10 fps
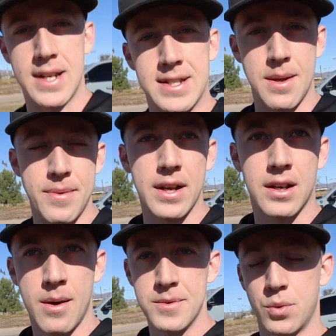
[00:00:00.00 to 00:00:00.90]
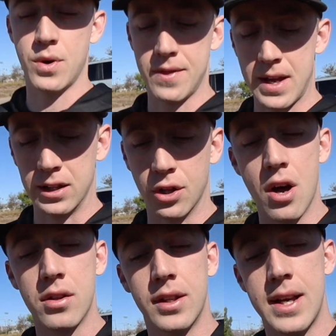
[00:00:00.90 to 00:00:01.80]
It's something that comes with a
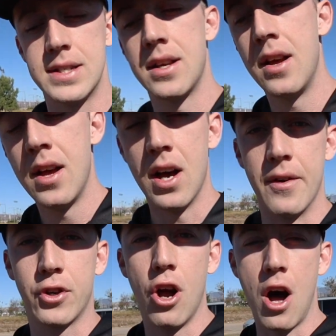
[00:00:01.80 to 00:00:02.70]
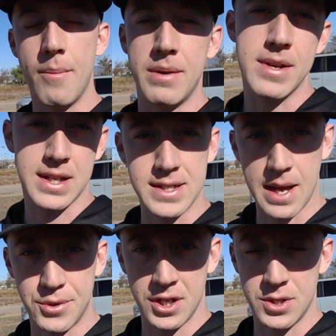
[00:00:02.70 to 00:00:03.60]
long list of common
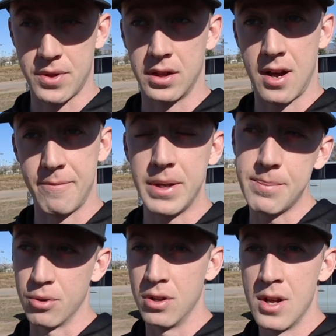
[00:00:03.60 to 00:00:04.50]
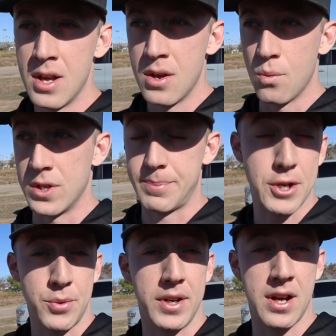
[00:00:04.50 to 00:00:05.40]
misconceptions with a lot of people,
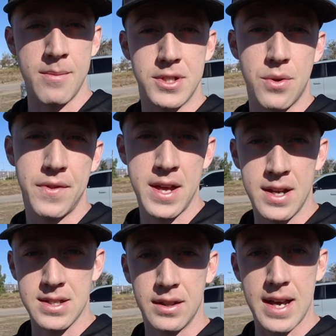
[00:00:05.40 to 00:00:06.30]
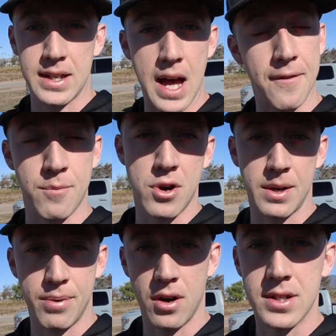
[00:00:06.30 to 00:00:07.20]
especially when it comes to things like
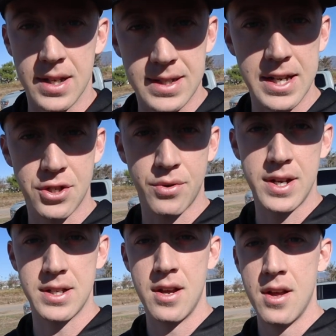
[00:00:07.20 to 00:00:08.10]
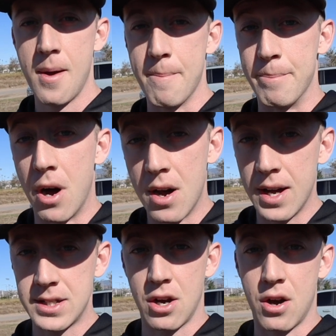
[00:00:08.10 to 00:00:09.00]
aftermarket parts and accessories,
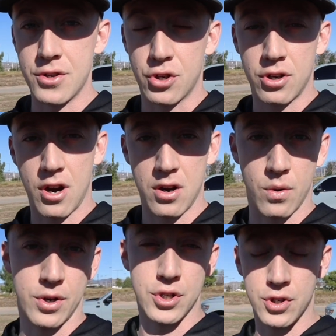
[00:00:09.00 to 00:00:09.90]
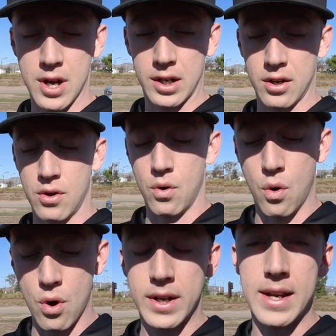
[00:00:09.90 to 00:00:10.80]
mods on your car or your truck,
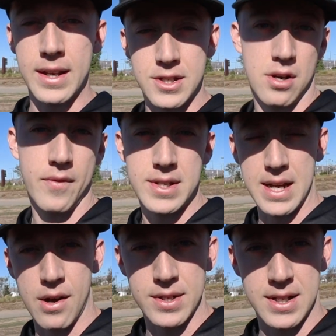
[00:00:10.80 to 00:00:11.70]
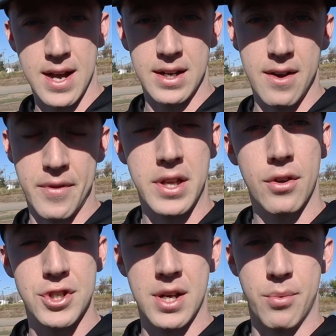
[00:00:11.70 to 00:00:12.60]
or getting it serviced outside of the
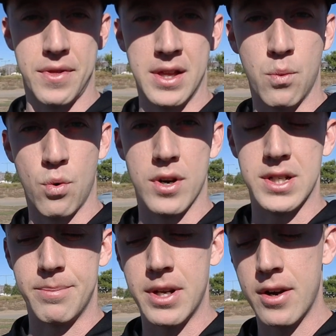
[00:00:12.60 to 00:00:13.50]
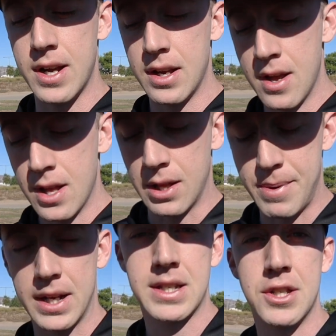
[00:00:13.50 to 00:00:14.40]
dealership within the warranty period. The
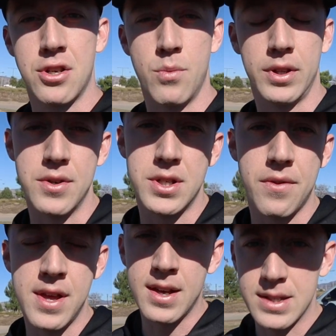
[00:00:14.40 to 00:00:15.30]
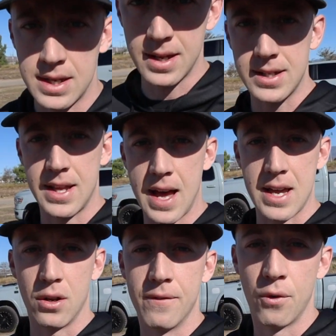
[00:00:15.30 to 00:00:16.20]
biggest concern with those two things is that
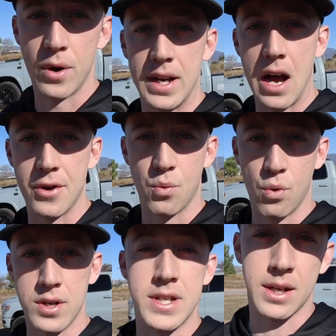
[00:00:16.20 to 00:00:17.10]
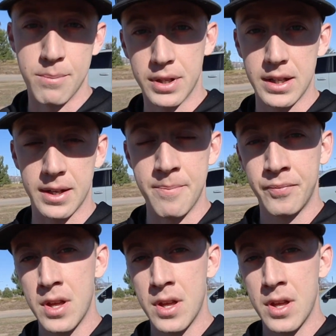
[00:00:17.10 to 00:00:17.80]
it'll void out your warranty completely.